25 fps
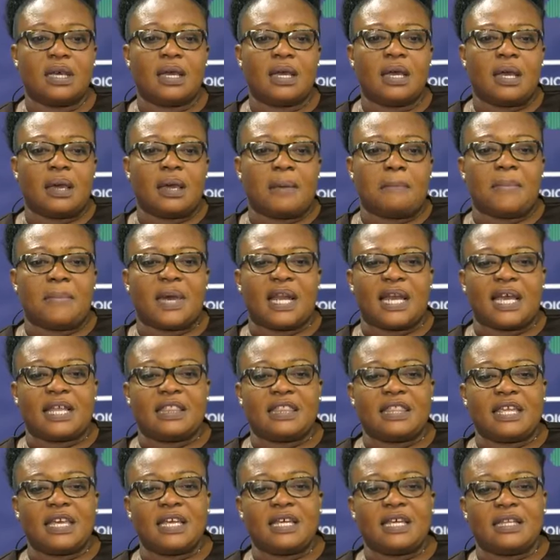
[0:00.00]
but I
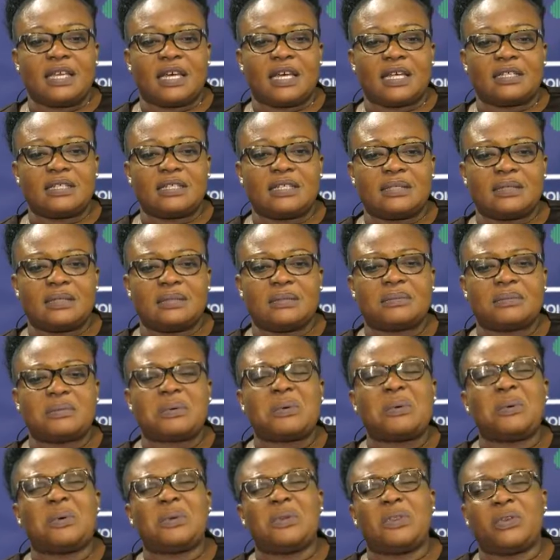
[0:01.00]
think that
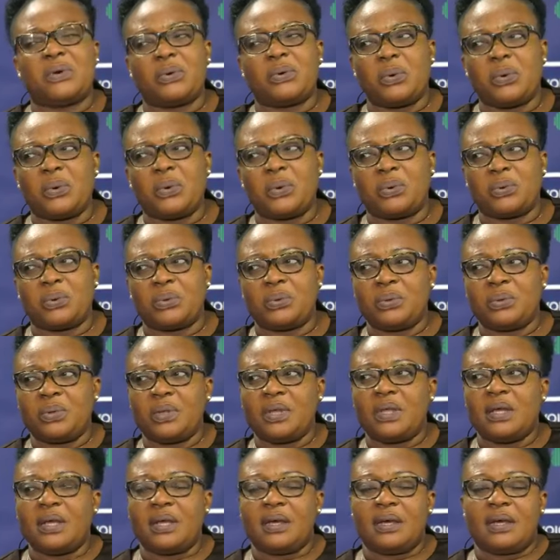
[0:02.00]
on the whole,
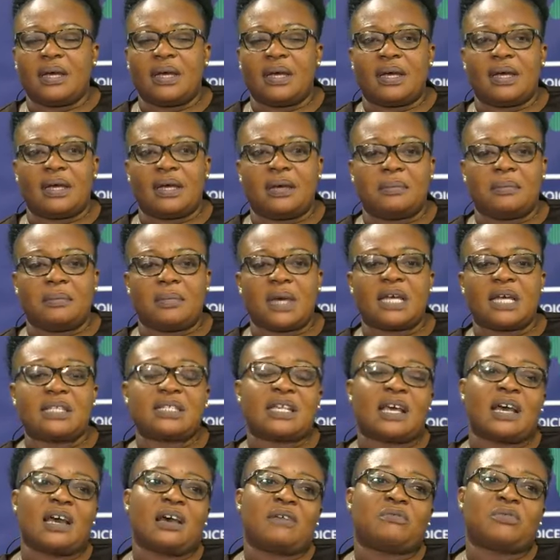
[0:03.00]
as I
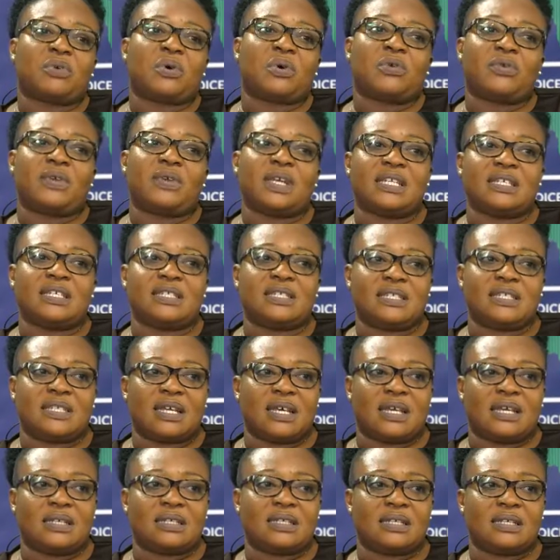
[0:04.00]
have already
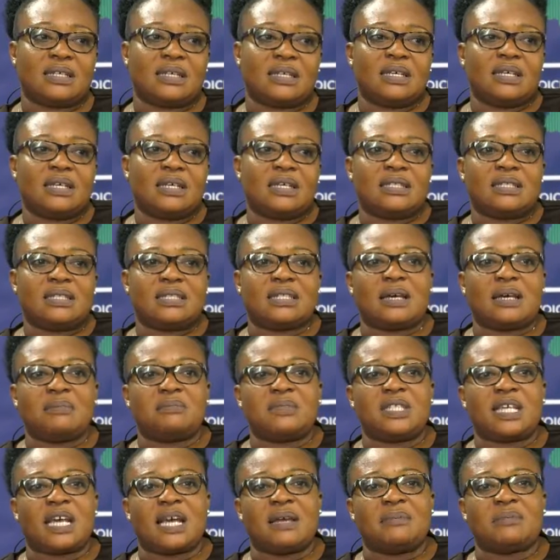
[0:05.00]
said,
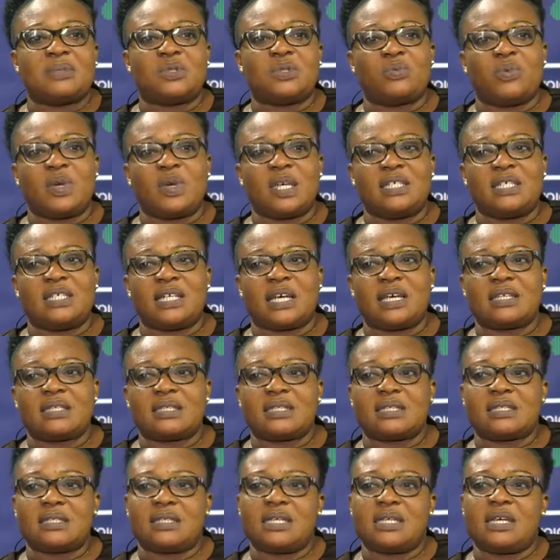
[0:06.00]
sometimes we just
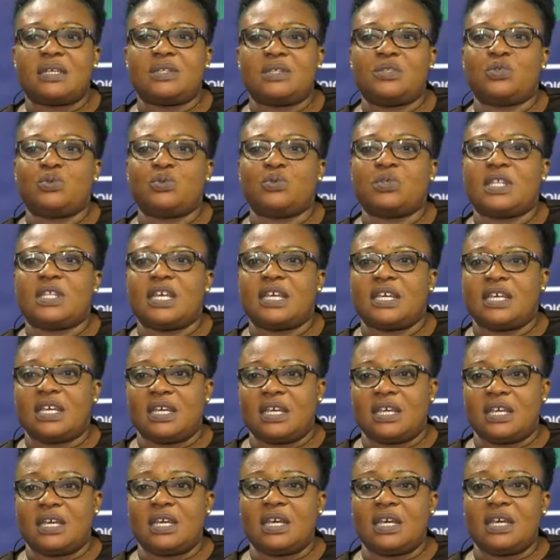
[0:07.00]
stick to
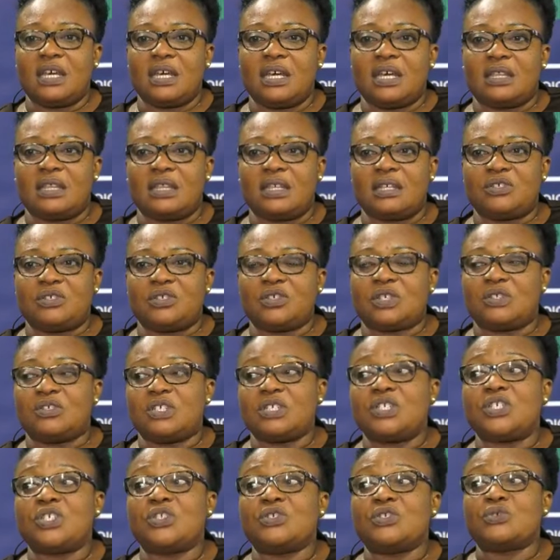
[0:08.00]
the
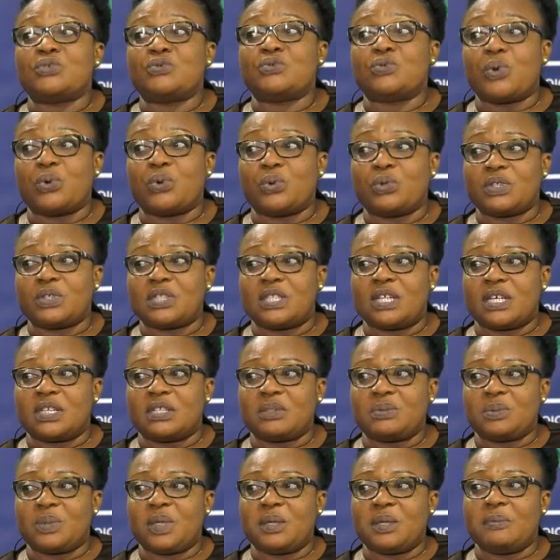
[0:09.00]
traditional roles that
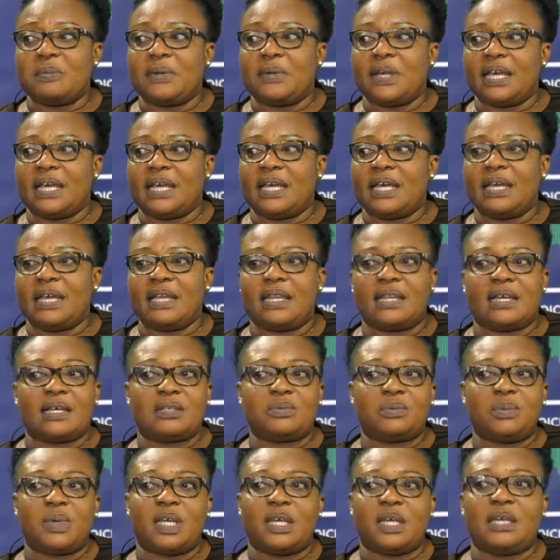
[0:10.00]
we play, that
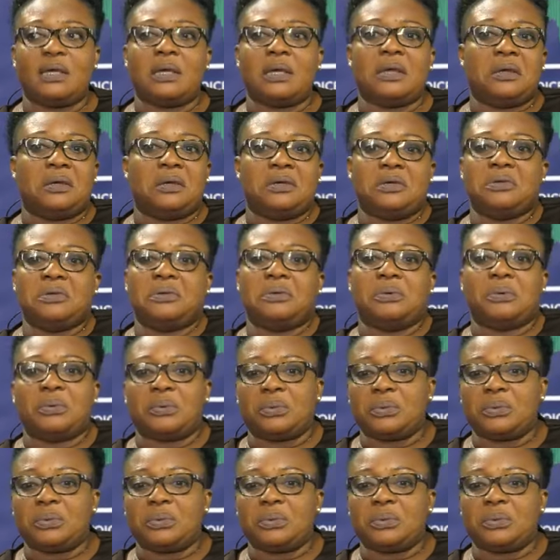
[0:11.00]
we, you